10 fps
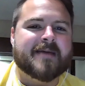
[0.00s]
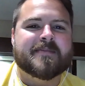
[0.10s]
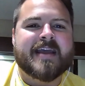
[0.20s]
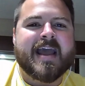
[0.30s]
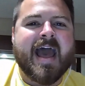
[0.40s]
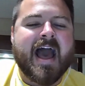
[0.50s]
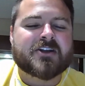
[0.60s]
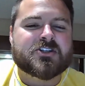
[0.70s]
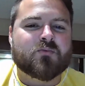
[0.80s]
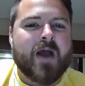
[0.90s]
NBA
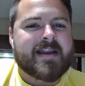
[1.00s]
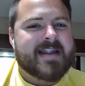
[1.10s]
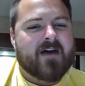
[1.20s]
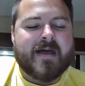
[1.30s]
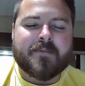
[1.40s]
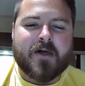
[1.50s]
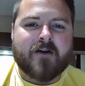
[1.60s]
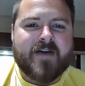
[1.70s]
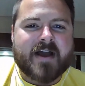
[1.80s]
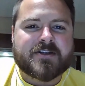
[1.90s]
action right now, that
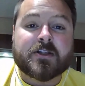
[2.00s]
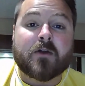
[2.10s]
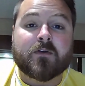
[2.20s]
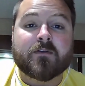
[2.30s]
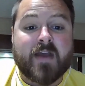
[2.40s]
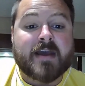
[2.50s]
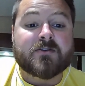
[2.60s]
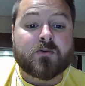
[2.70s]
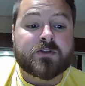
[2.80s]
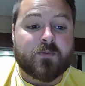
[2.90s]
playoff action, then over at
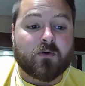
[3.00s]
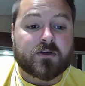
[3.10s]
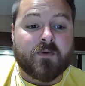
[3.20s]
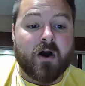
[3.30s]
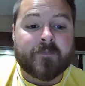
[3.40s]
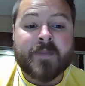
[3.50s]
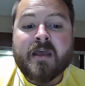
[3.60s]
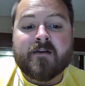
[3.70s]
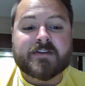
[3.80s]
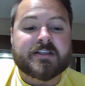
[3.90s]
FanDuel Sportsbook.
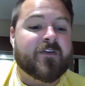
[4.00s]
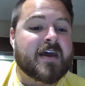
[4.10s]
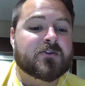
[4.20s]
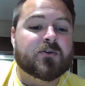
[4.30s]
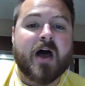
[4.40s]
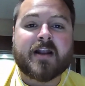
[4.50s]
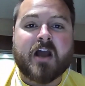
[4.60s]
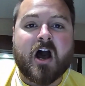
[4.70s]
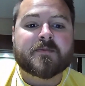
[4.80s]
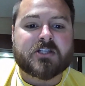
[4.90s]
Visit
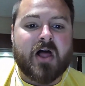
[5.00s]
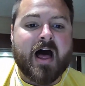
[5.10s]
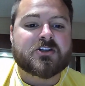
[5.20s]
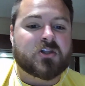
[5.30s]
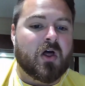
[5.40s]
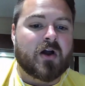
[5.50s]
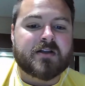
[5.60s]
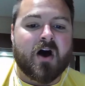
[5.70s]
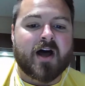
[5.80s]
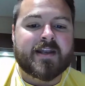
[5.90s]
fanduel.com slash locked
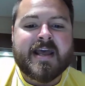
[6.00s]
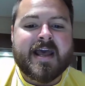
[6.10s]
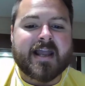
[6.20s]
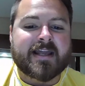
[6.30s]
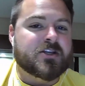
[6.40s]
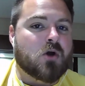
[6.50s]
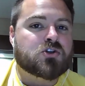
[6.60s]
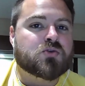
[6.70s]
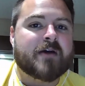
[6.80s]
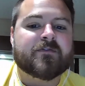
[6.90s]
on and get a no
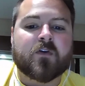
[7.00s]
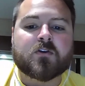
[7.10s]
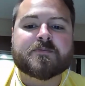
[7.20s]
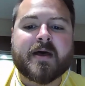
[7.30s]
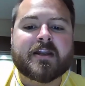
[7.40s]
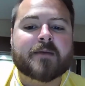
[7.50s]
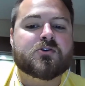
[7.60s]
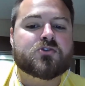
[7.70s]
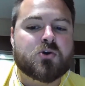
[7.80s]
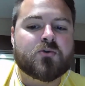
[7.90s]
sweat first bet up
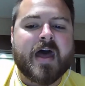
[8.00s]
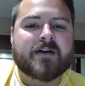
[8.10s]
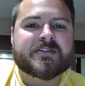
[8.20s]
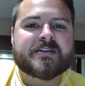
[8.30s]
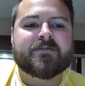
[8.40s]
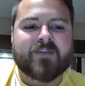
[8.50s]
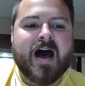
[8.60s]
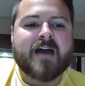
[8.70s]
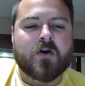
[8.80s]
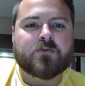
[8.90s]
to
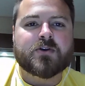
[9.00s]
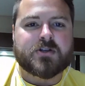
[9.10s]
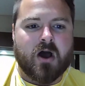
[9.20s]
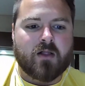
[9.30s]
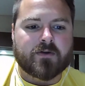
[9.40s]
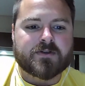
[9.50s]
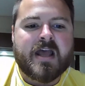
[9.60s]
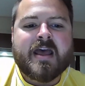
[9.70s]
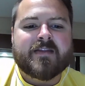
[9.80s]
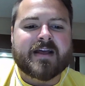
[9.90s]
$2,500.
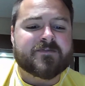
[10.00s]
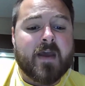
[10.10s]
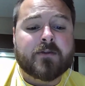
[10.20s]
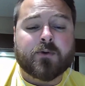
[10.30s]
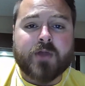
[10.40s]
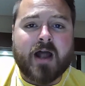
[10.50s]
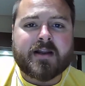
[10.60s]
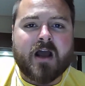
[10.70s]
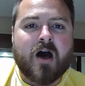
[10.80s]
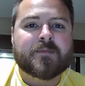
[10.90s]
That's
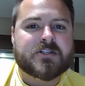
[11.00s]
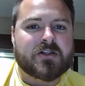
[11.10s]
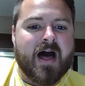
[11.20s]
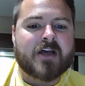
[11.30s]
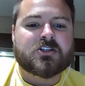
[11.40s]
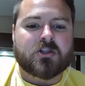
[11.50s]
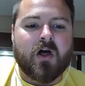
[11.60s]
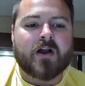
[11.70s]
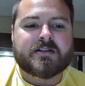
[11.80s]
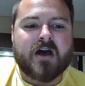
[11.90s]
fanduel.com slash
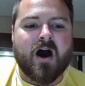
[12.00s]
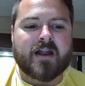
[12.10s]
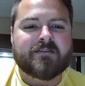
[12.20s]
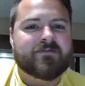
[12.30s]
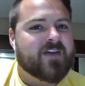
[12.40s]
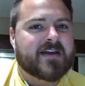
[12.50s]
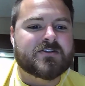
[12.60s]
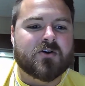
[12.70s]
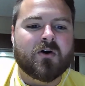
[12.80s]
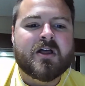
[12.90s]
locked on.
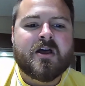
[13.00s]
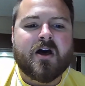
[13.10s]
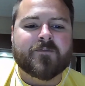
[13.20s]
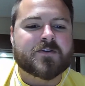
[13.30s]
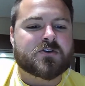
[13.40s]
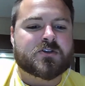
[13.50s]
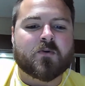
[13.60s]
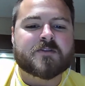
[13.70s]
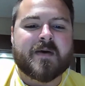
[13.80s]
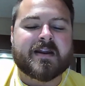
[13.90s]
FanDuel, official
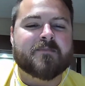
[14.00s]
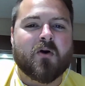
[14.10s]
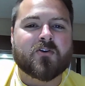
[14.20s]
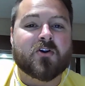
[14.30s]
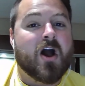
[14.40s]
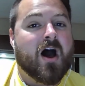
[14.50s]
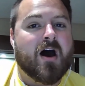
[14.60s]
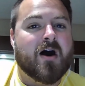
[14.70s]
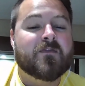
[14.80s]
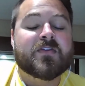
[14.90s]
sports betting partner
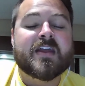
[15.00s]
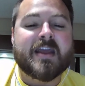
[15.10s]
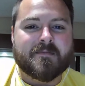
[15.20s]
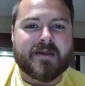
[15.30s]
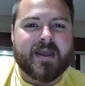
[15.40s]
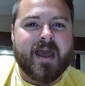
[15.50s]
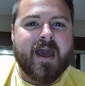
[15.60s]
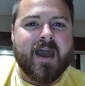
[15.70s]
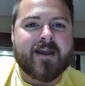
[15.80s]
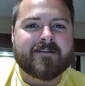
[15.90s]
of the NBA.